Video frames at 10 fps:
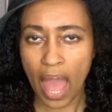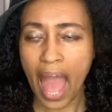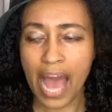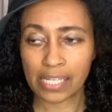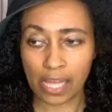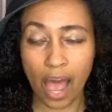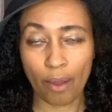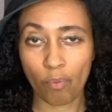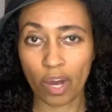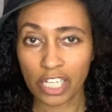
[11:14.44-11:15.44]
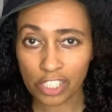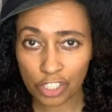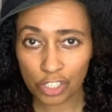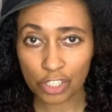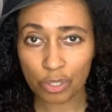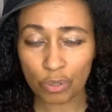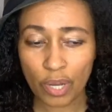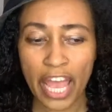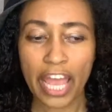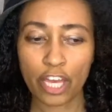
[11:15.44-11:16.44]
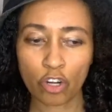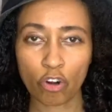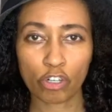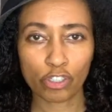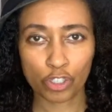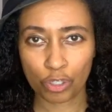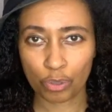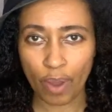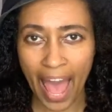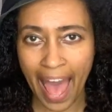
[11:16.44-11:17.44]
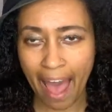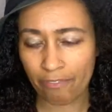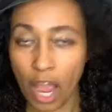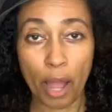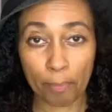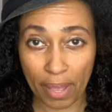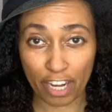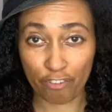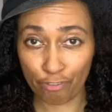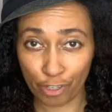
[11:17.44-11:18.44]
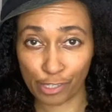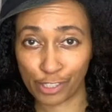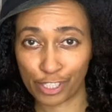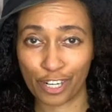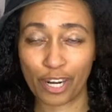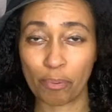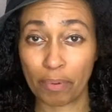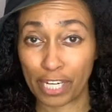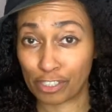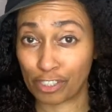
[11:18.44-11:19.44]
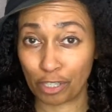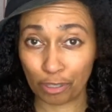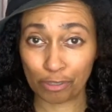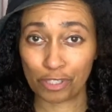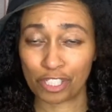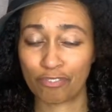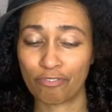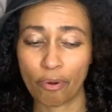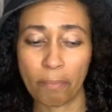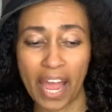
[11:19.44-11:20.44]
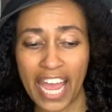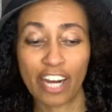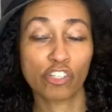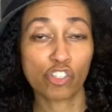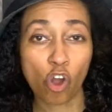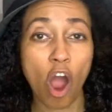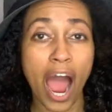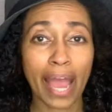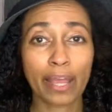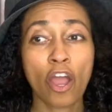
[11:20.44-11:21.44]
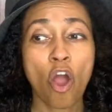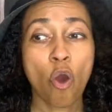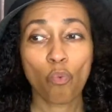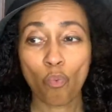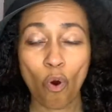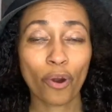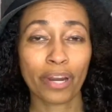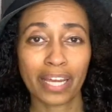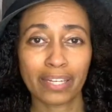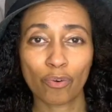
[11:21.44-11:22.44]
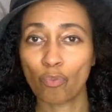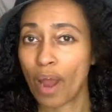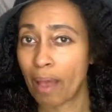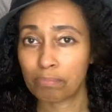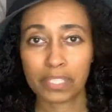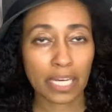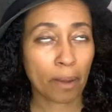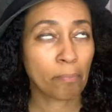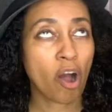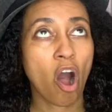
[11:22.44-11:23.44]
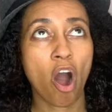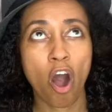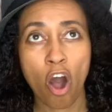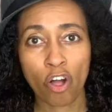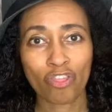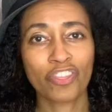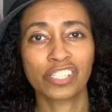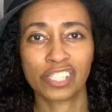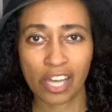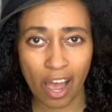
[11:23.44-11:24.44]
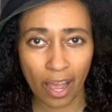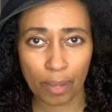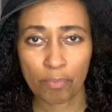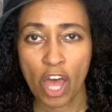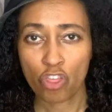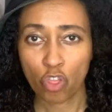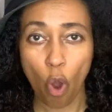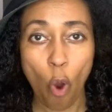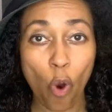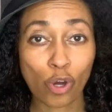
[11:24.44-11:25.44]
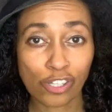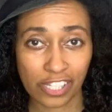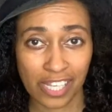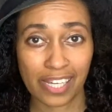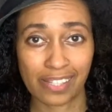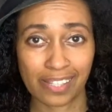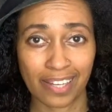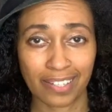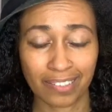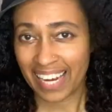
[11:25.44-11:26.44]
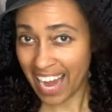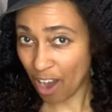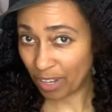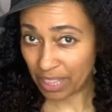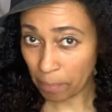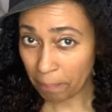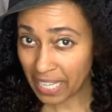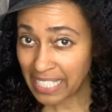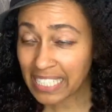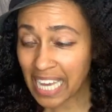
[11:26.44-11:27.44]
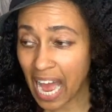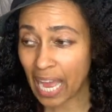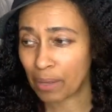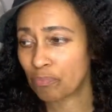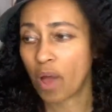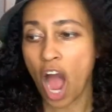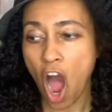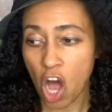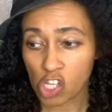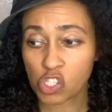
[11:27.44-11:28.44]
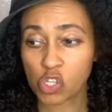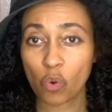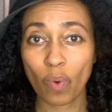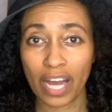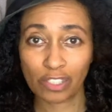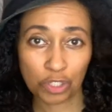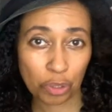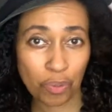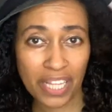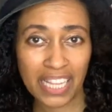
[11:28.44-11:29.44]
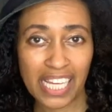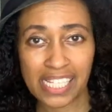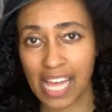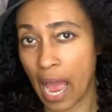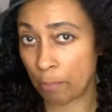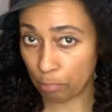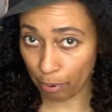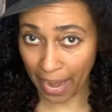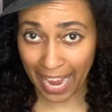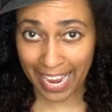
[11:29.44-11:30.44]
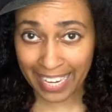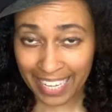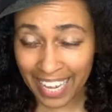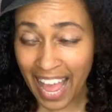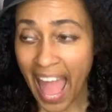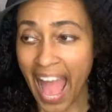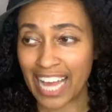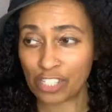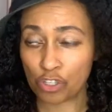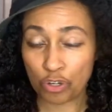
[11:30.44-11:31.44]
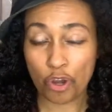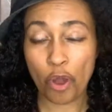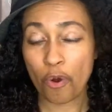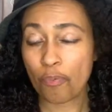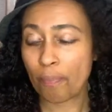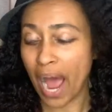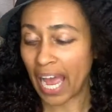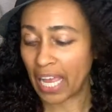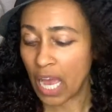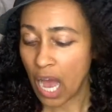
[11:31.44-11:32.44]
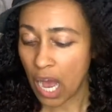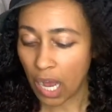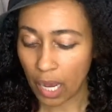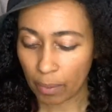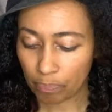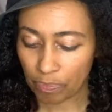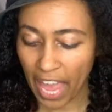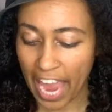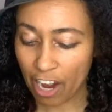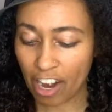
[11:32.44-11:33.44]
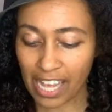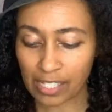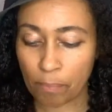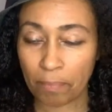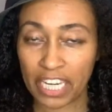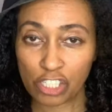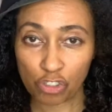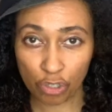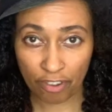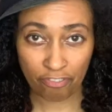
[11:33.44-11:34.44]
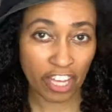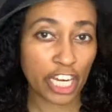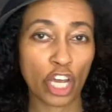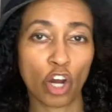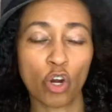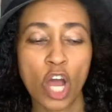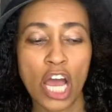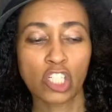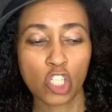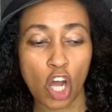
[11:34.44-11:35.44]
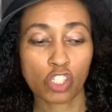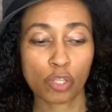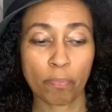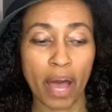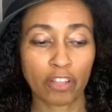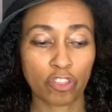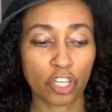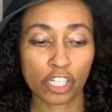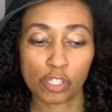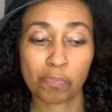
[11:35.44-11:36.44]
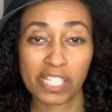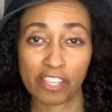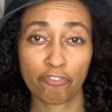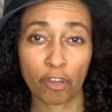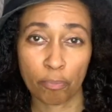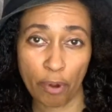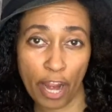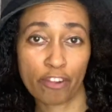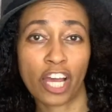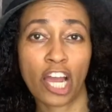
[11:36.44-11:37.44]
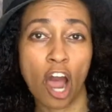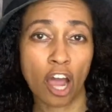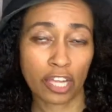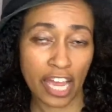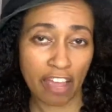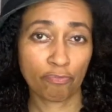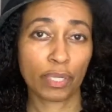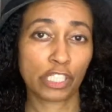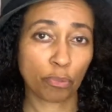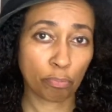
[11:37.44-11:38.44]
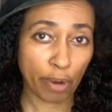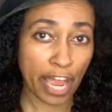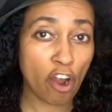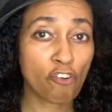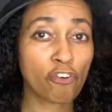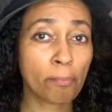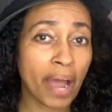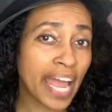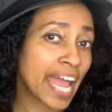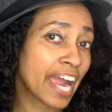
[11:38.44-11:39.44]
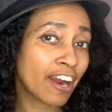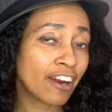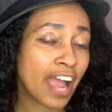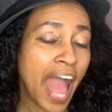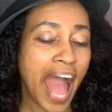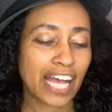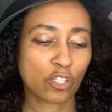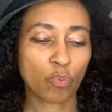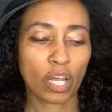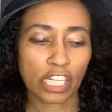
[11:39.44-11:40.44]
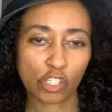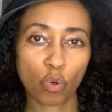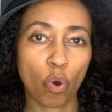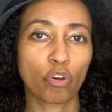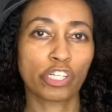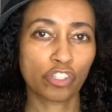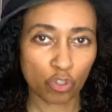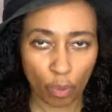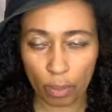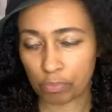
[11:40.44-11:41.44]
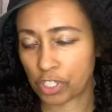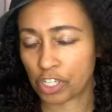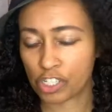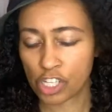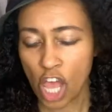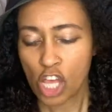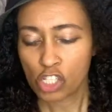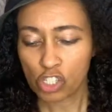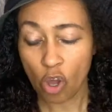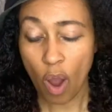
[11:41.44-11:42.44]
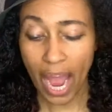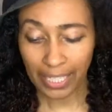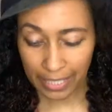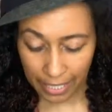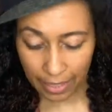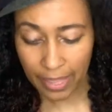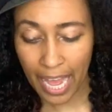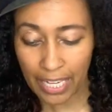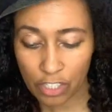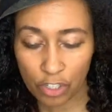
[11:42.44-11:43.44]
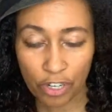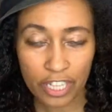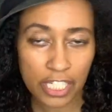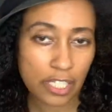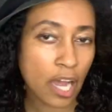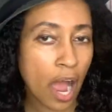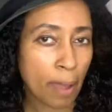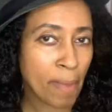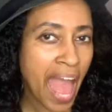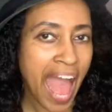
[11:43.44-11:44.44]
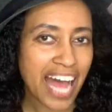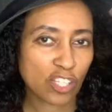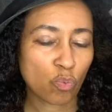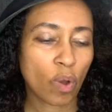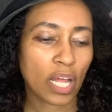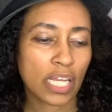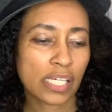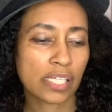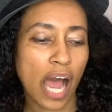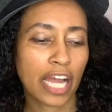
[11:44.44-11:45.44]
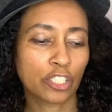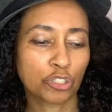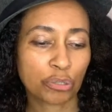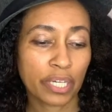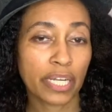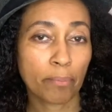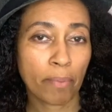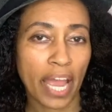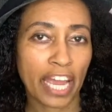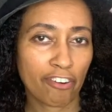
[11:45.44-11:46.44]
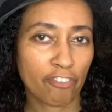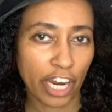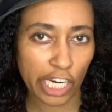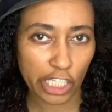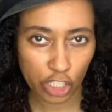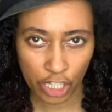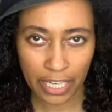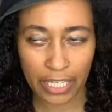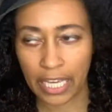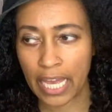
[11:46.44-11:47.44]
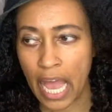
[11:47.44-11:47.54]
as I wanted to do in order to have a better future, a better solution for my hair. So I wore it wrapped up all the time, the whole season. Now, in the meantime, also while doing this, I prayed. As you know, my Hair as a Ministry video talks about the specific prayer that God gave me to pray over my hair, as well as quoting scriptures. So I did that during the time, as well as I treated my hair very gently.